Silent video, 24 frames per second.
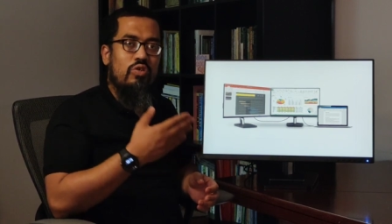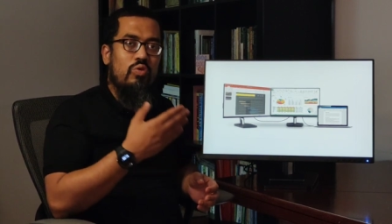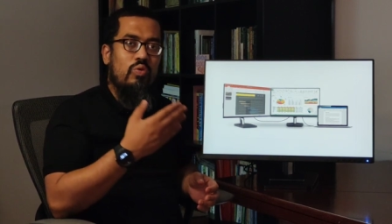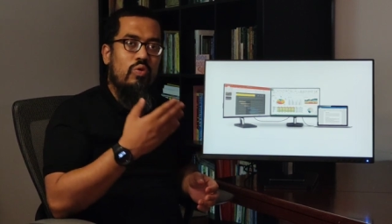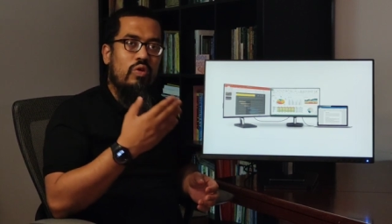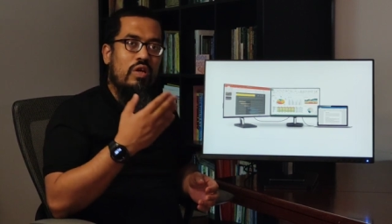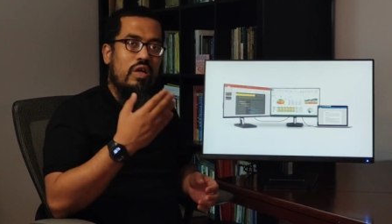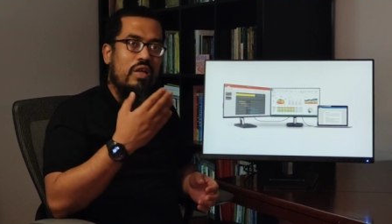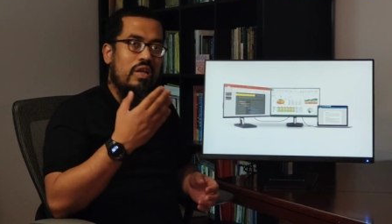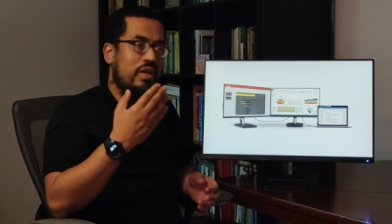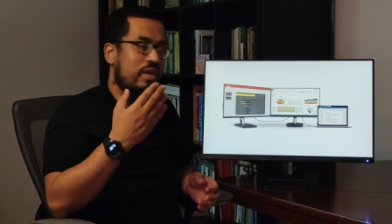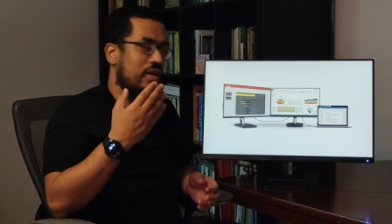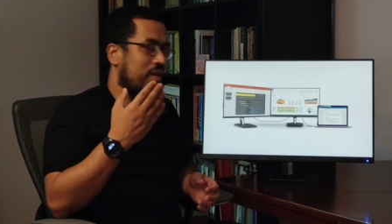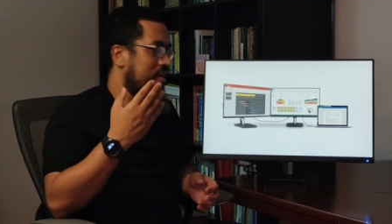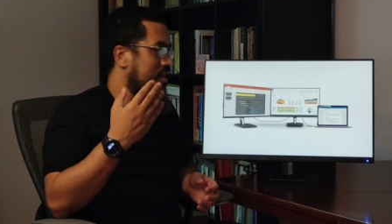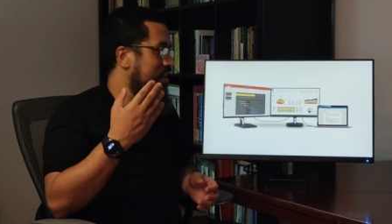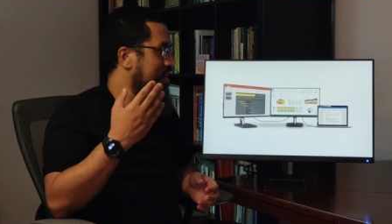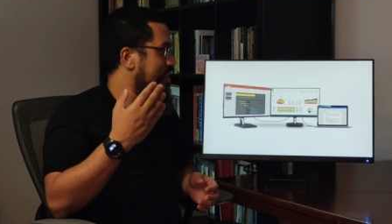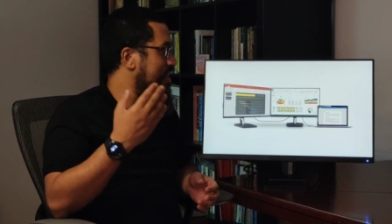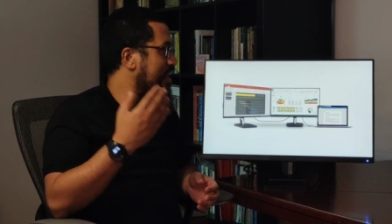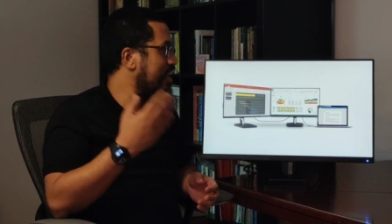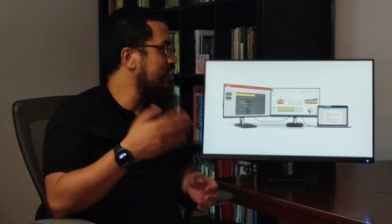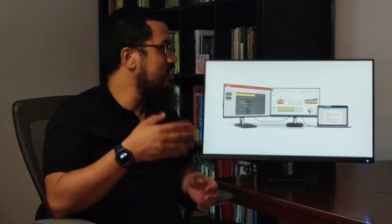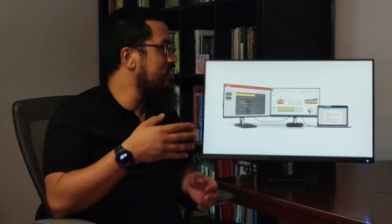you
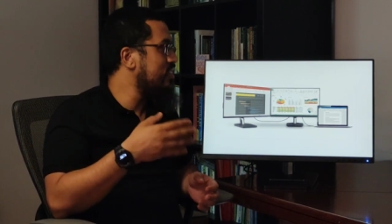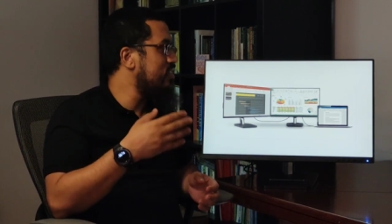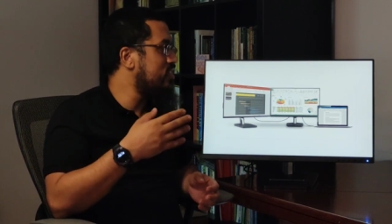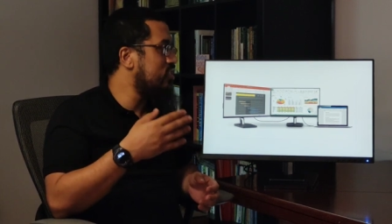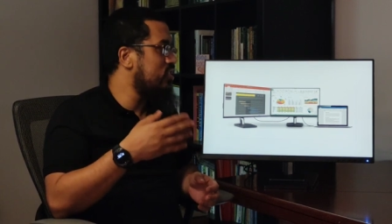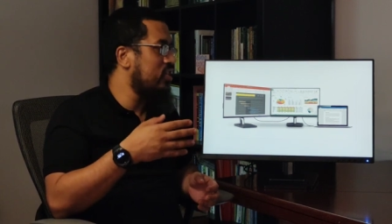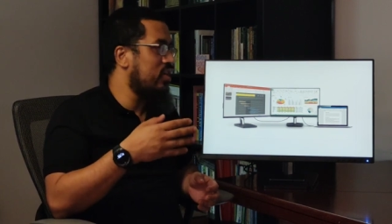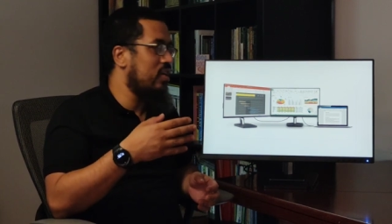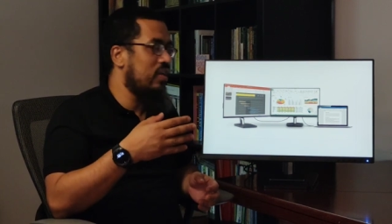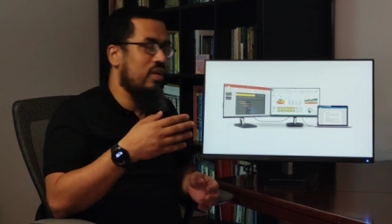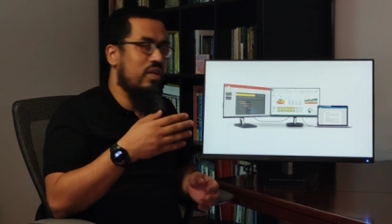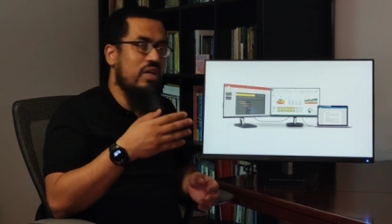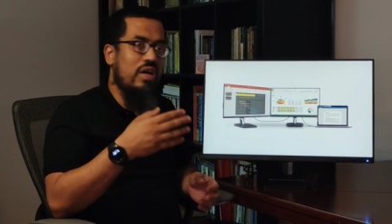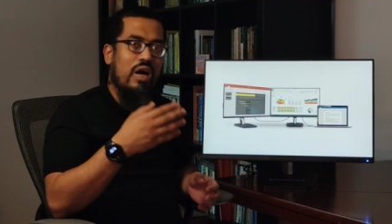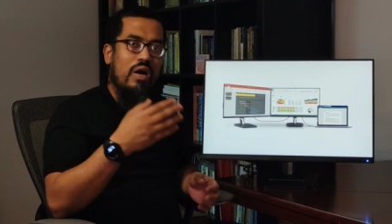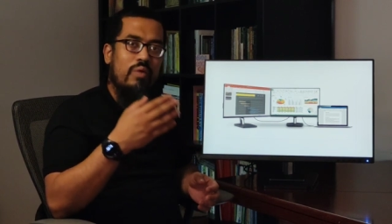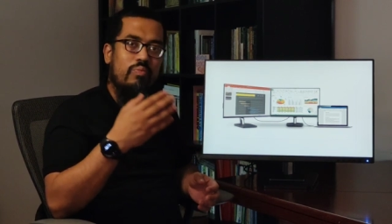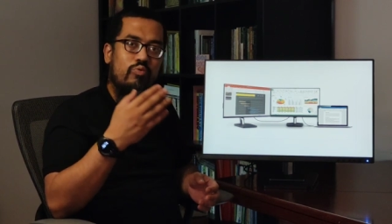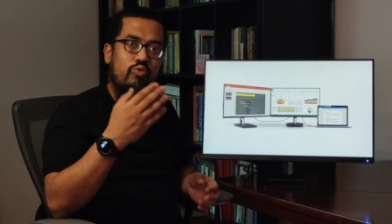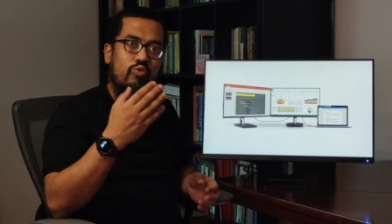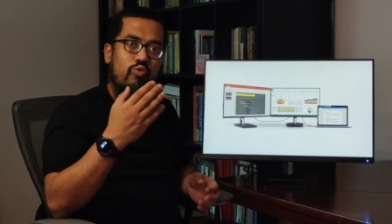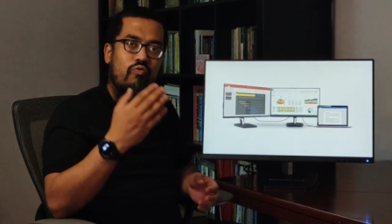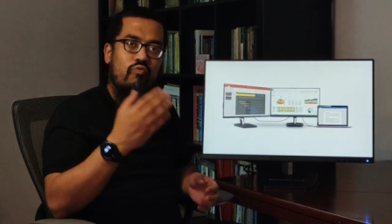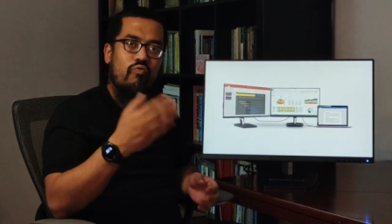can daisy chain
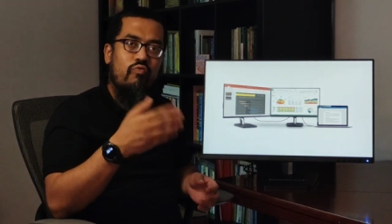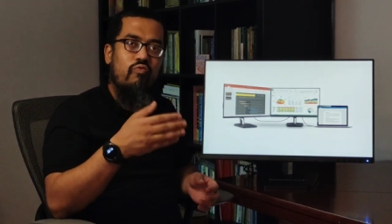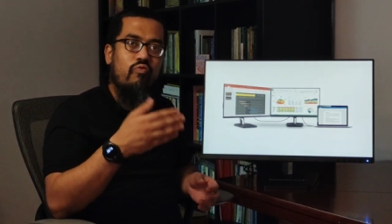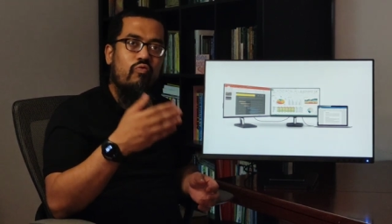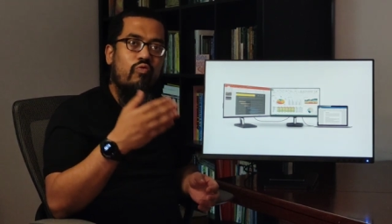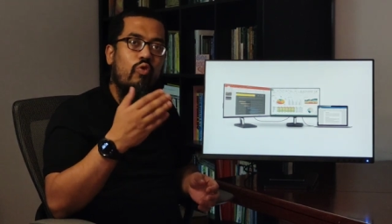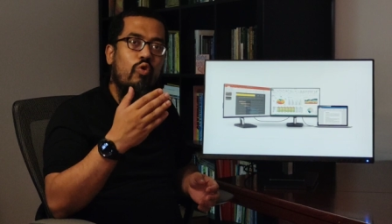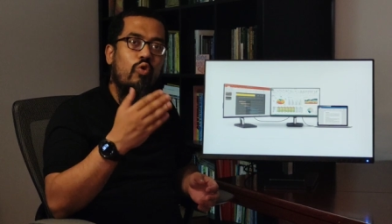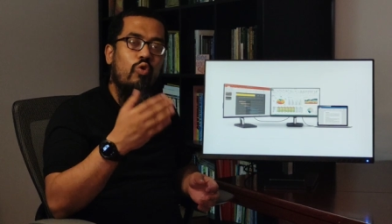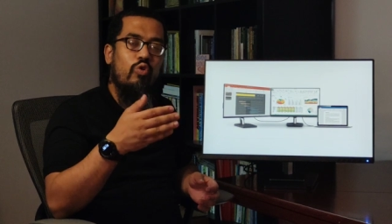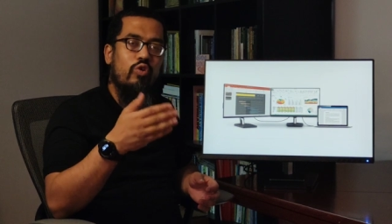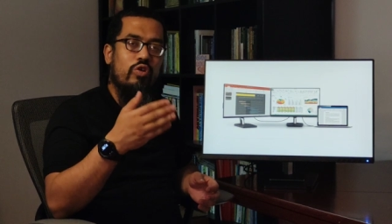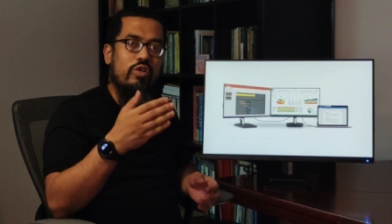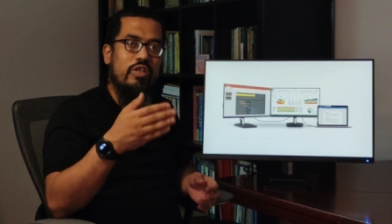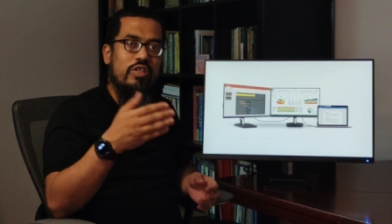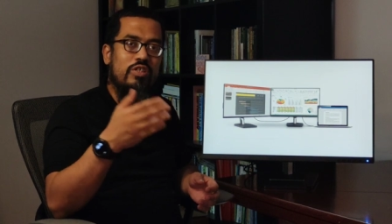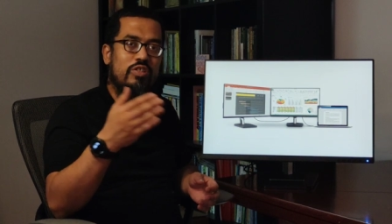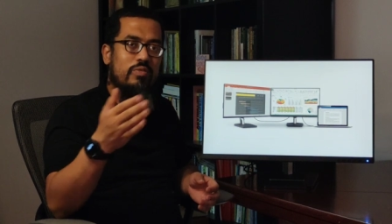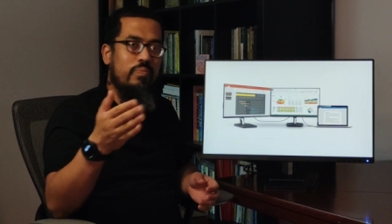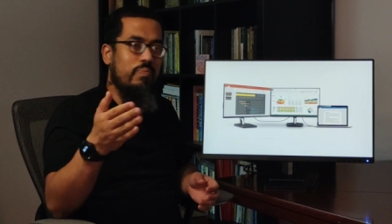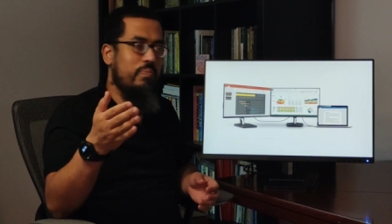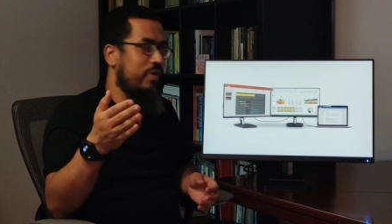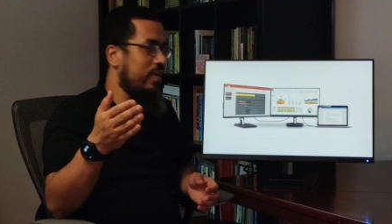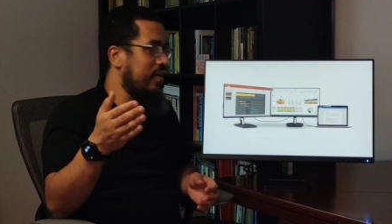up to 4
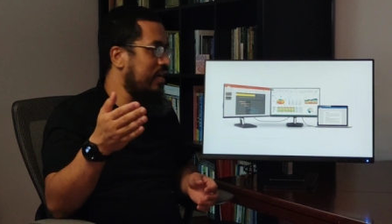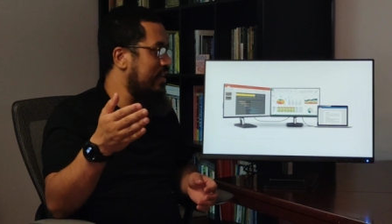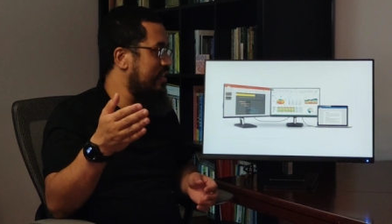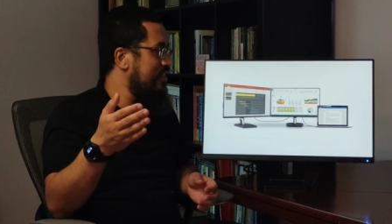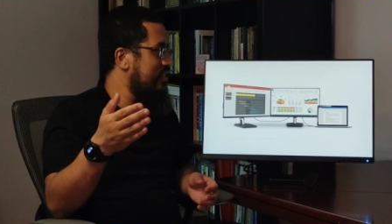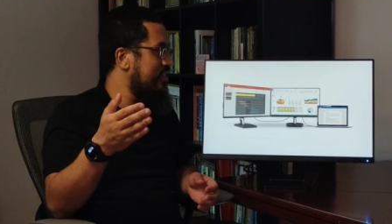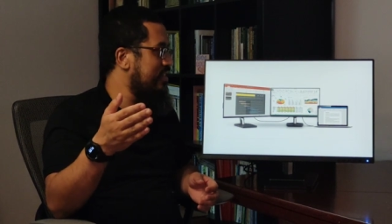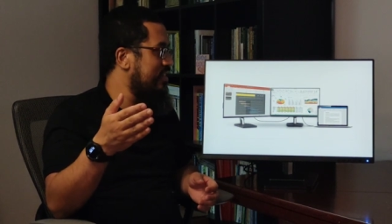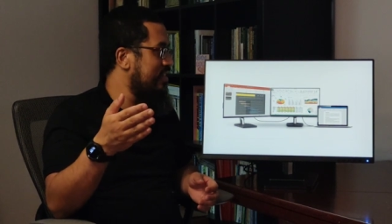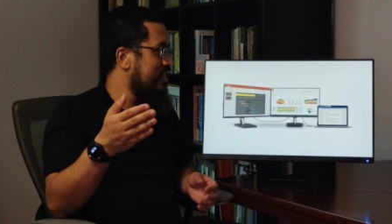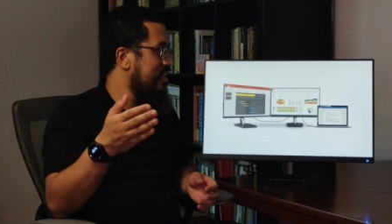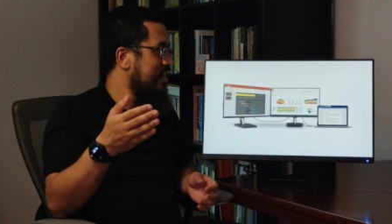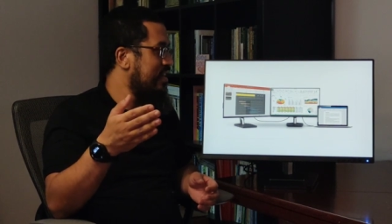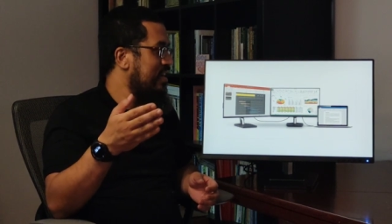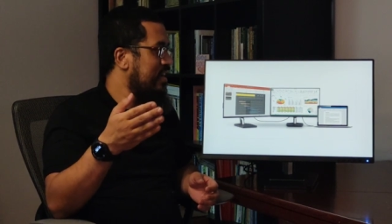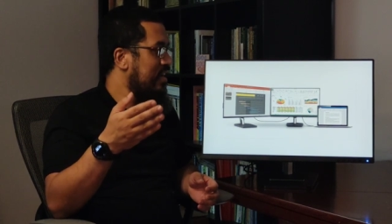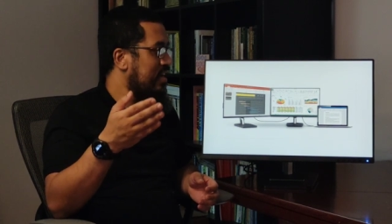displays